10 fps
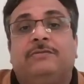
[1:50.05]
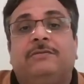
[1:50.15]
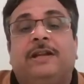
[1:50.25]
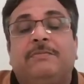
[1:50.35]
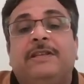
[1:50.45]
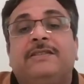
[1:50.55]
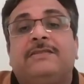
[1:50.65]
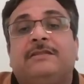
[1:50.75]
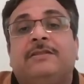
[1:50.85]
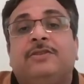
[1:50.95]
That
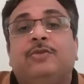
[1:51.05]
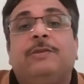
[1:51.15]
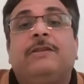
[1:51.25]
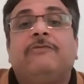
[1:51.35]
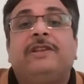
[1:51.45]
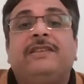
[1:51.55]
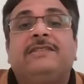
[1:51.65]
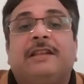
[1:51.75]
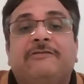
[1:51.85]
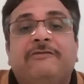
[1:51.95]
means you become very
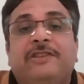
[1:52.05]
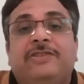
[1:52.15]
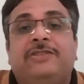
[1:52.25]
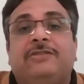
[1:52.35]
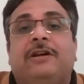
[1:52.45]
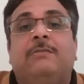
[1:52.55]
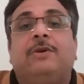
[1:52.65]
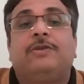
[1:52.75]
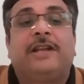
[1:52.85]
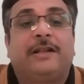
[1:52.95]
selfish
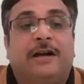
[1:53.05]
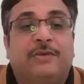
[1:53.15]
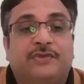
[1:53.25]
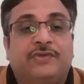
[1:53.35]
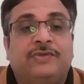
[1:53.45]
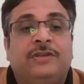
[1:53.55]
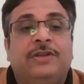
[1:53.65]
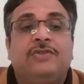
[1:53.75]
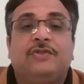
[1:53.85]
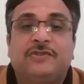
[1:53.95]
about that house.
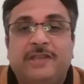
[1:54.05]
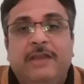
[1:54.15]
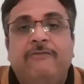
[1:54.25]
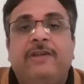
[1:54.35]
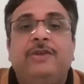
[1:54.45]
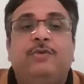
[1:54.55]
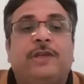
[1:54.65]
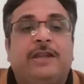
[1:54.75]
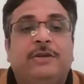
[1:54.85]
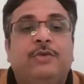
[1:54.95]
So same way you
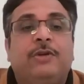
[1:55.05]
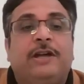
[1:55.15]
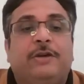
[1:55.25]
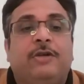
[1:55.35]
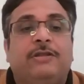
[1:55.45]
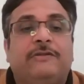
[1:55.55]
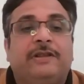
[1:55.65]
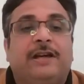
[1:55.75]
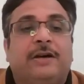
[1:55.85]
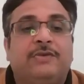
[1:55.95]
can look at all the
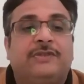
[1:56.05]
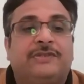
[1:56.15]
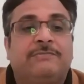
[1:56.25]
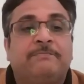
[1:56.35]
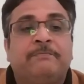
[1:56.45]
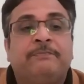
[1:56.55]
12 houses.